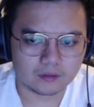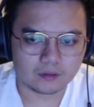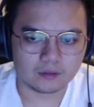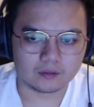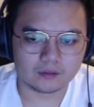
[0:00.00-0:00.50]

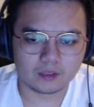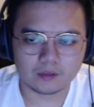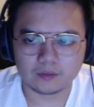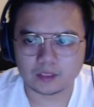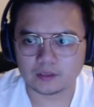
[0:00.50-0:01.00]
Oh, so
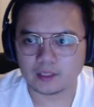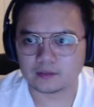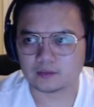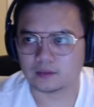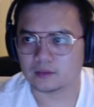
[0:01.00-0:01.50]
now we can
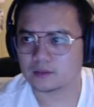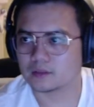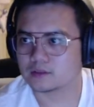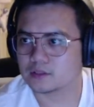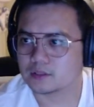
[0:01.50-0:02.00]
test it.
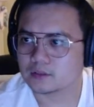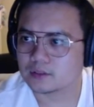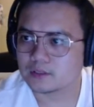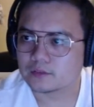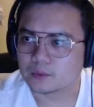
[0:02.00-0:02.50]
Let's
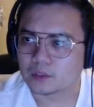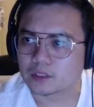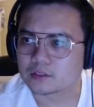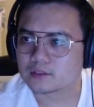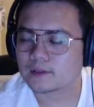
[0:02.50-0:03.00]
see if it
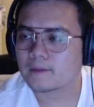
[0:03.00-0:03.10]
works.